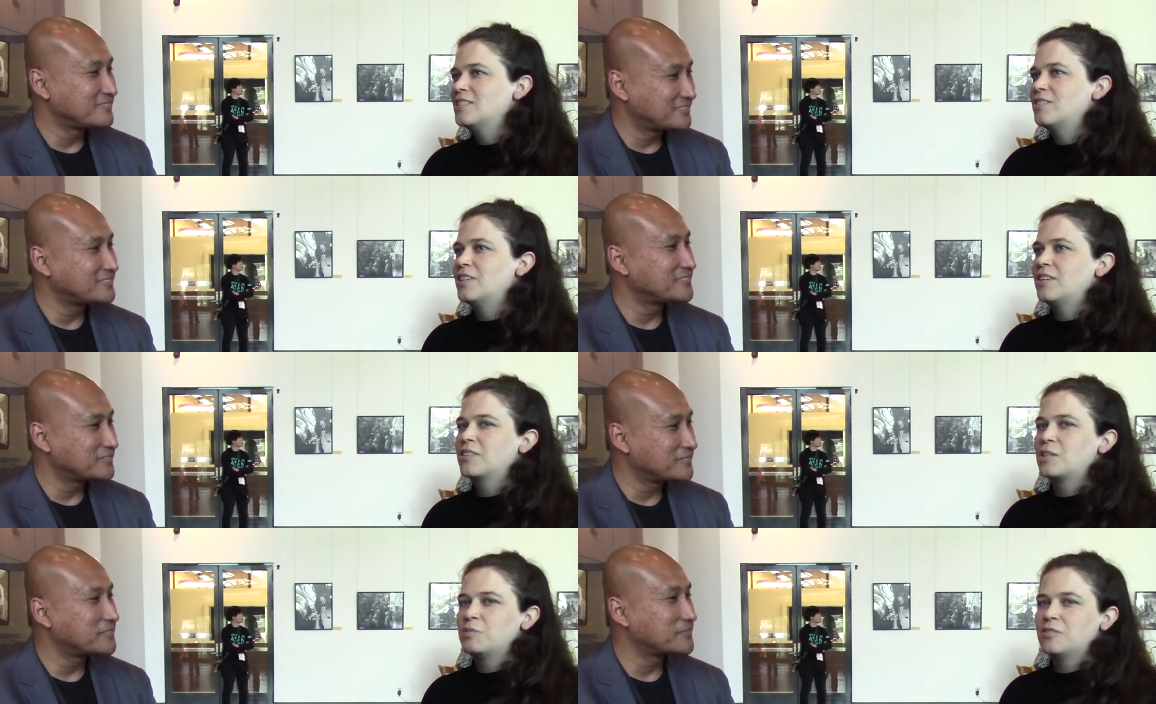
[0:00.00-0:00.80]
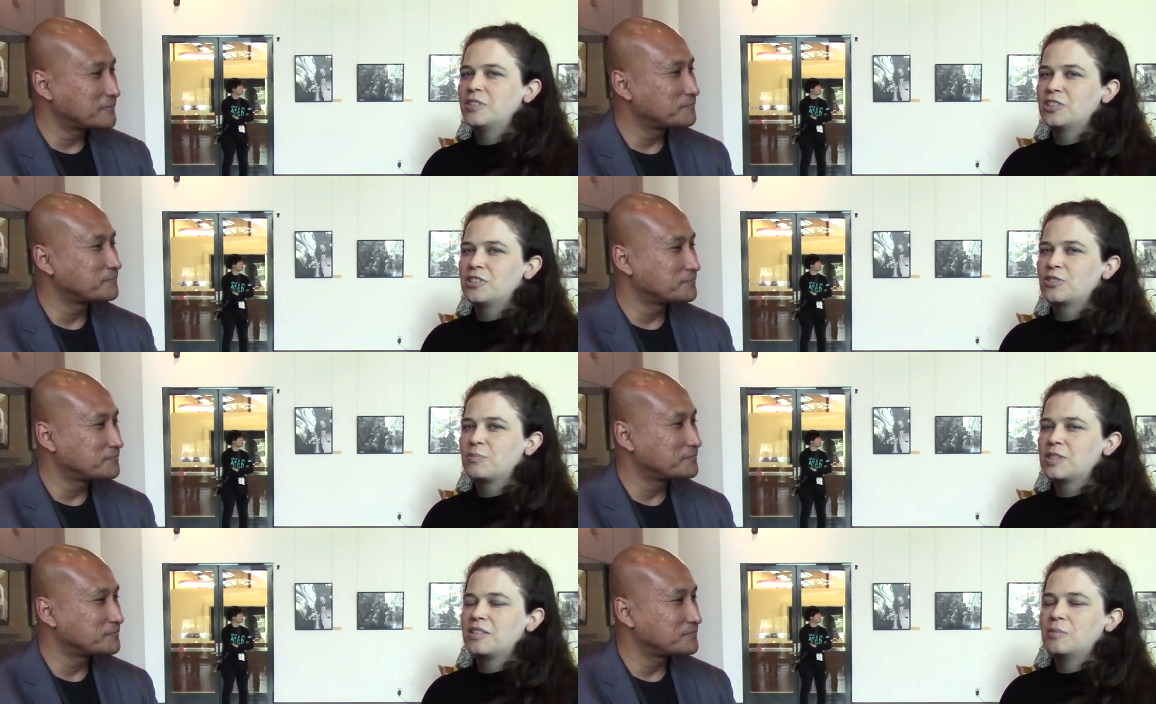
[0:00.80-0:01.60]
Speaker 1: So I have a couple of feature
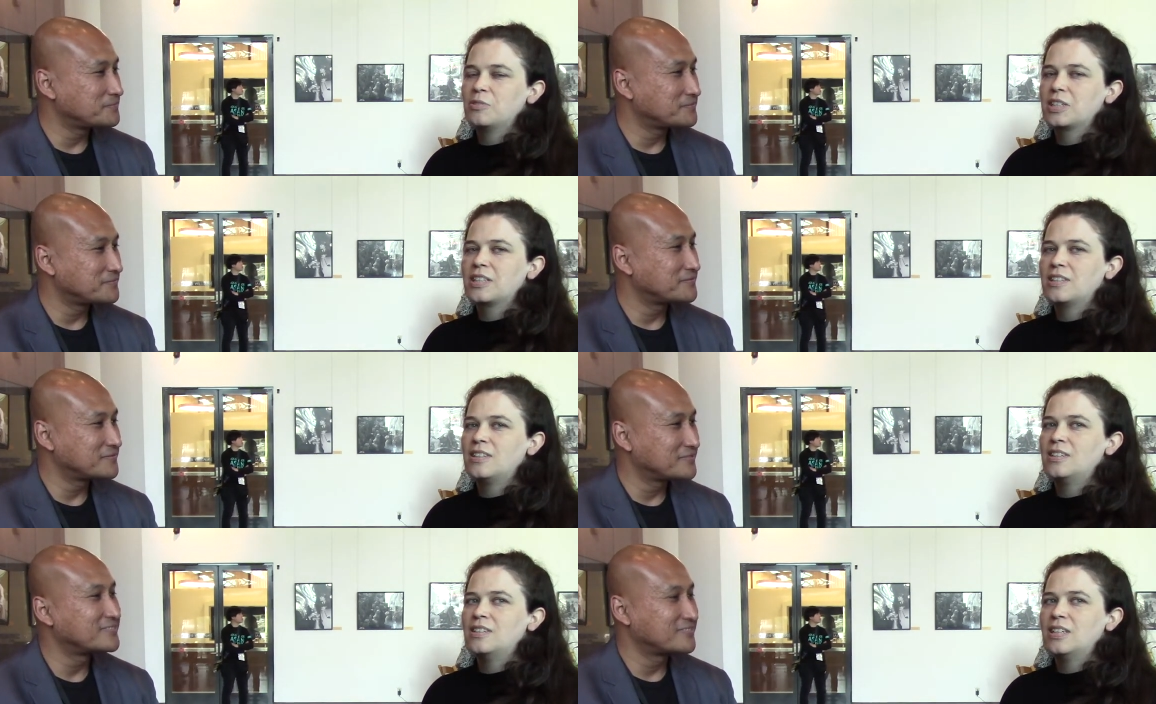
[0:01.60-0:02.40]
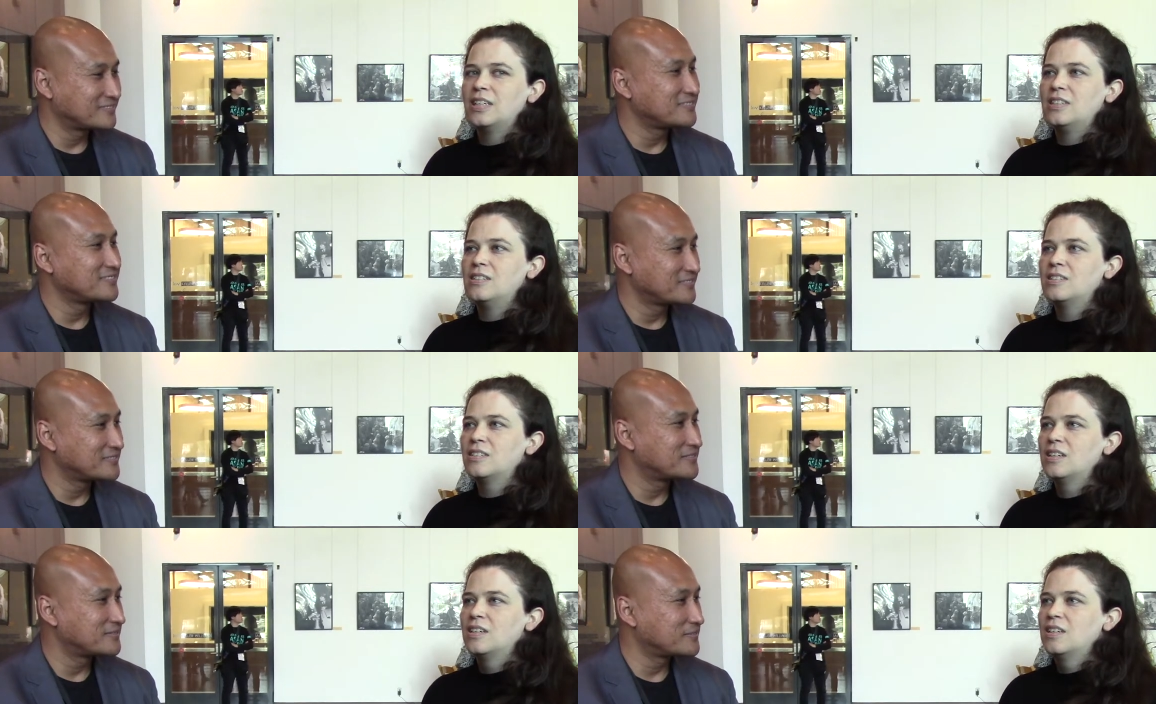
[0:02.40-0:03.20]
scripts that I'm working on, and
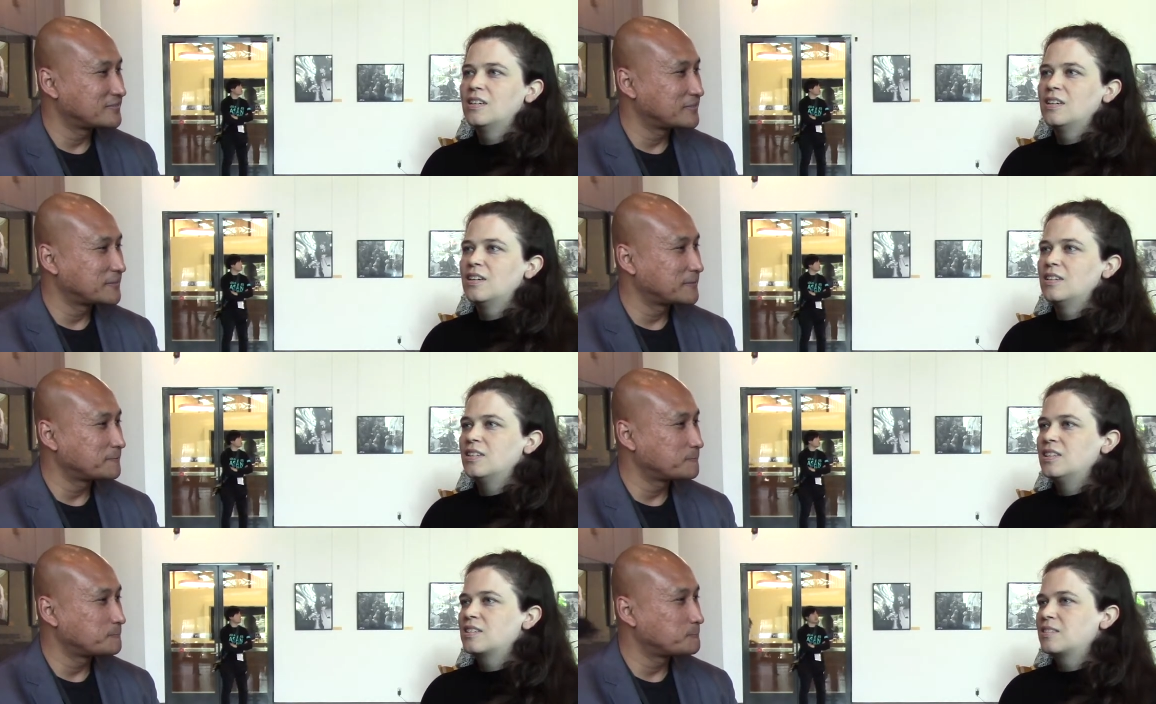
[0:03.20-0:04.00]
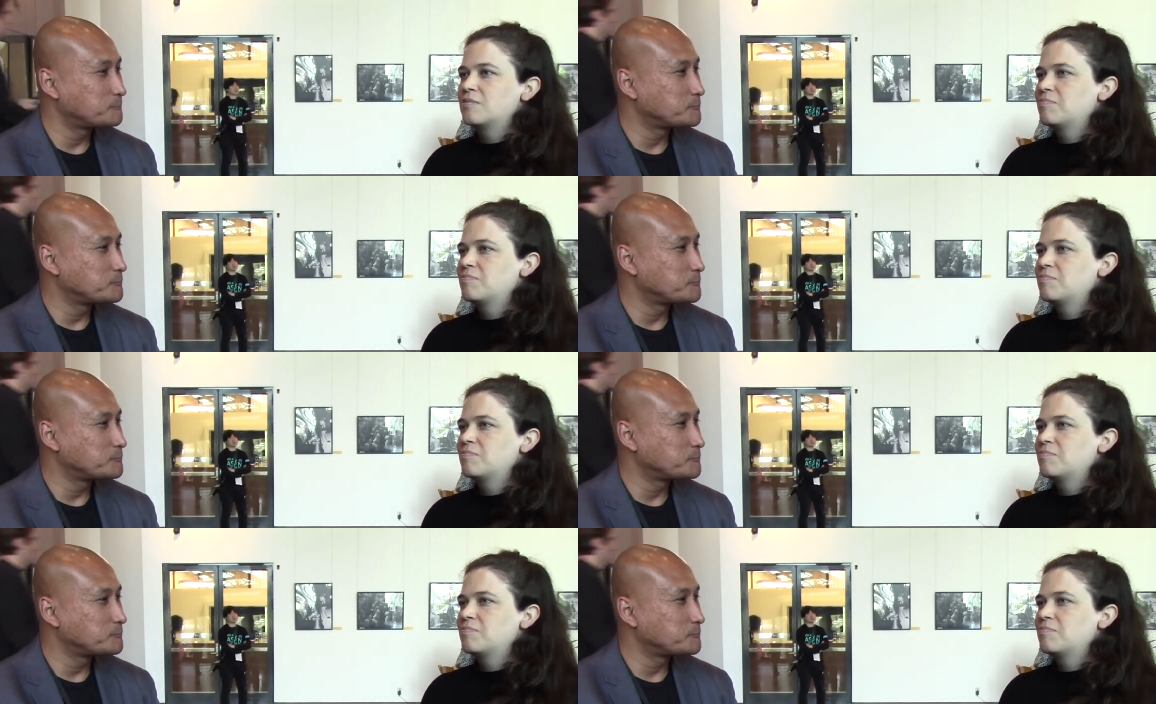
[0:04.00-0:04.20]
it's...